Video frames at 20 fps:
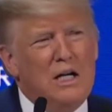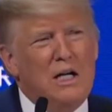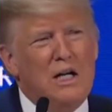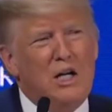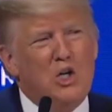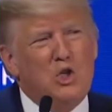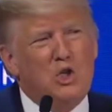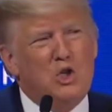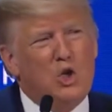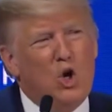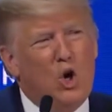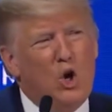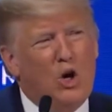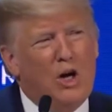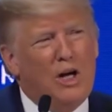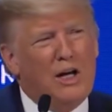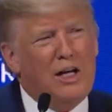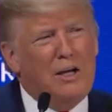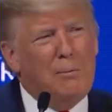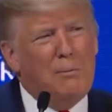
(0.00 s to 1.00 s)
in
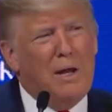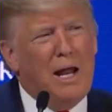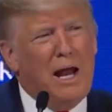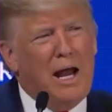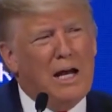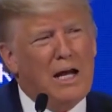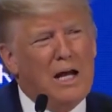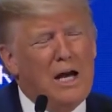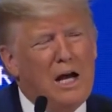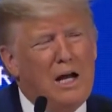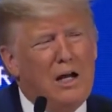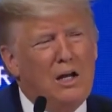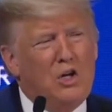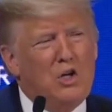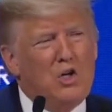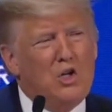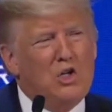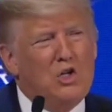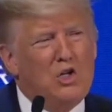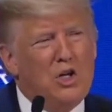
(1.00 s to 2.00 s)
historically black
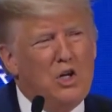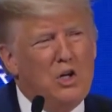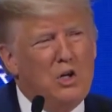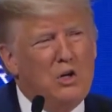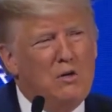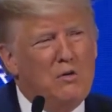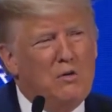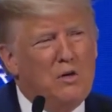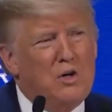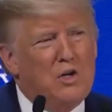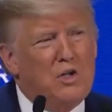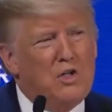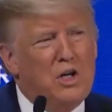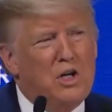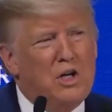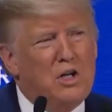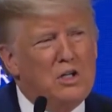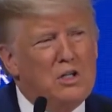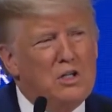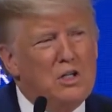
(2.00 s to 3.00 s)
colleges and
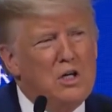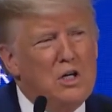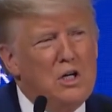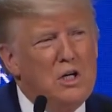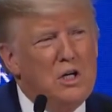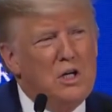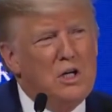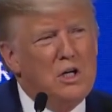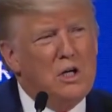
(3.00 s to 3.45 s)
universities.